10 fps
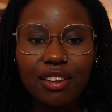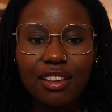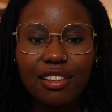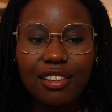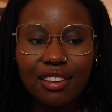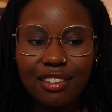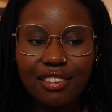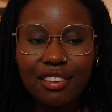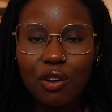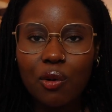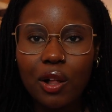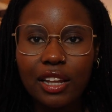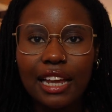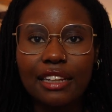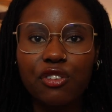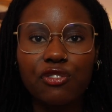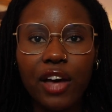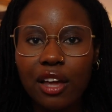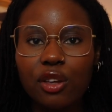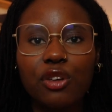this quality, like
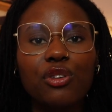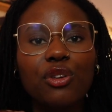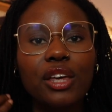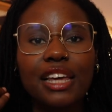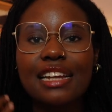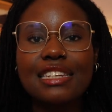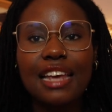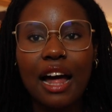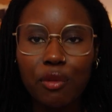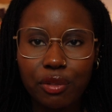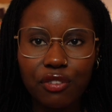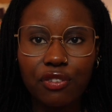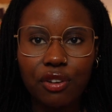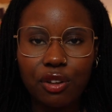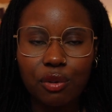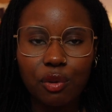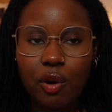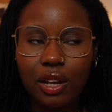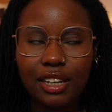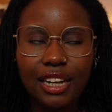you can tell with the
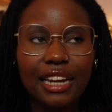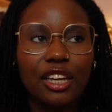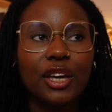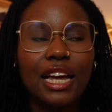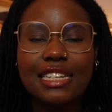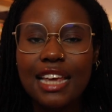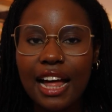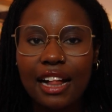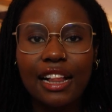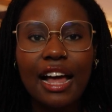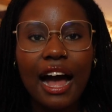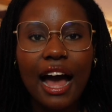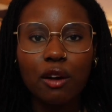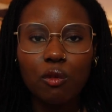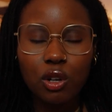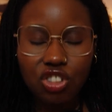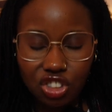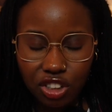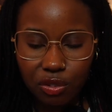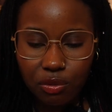quality. You can tell I
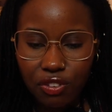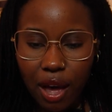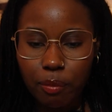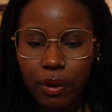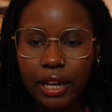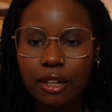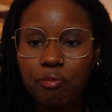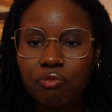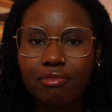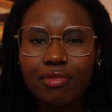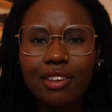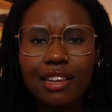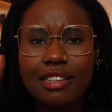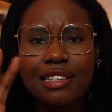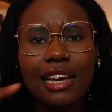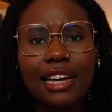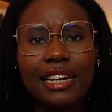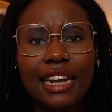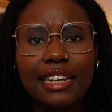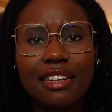washed the fabric. It's like a
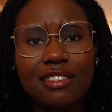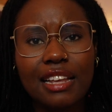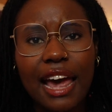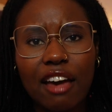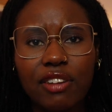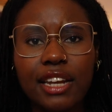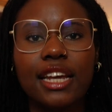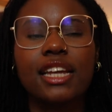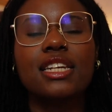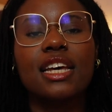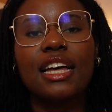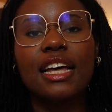knit. It's a heavy knit.